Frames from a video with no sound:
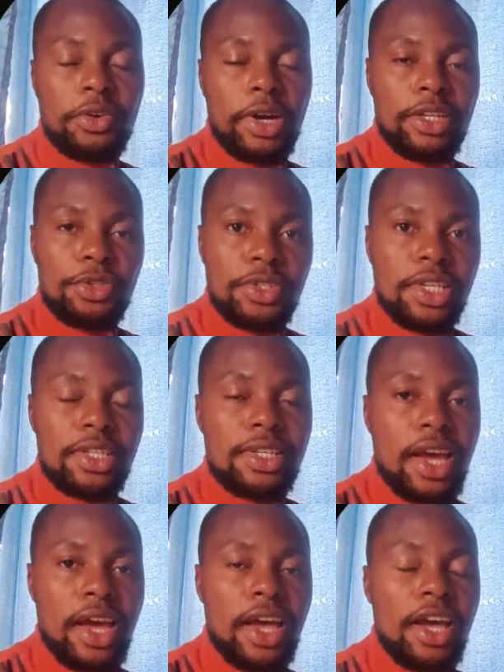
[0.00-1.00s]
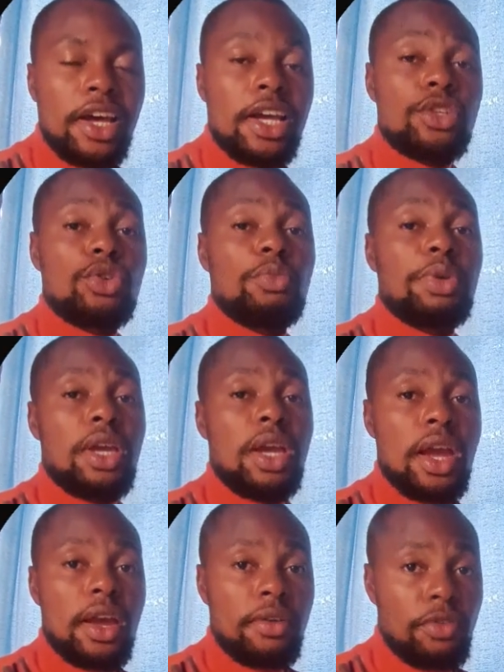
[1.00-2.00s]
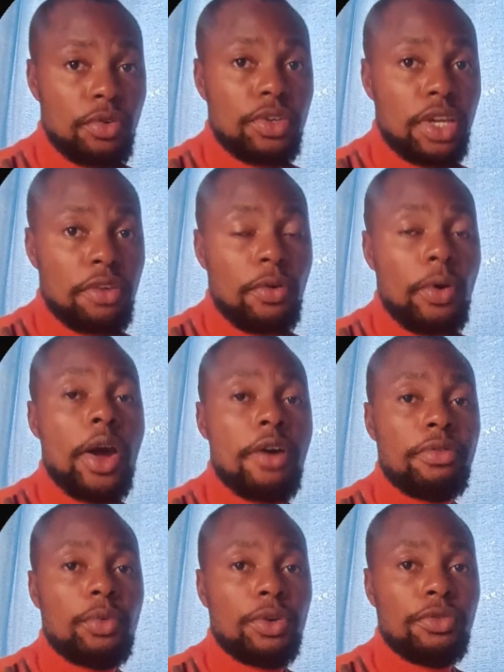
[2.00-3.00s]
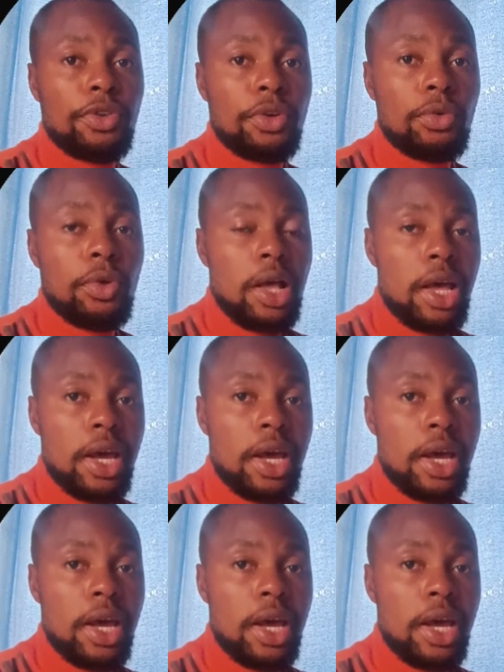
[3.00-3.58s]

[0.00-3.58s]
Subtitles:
All right. So this year is going to be a good year for every one of you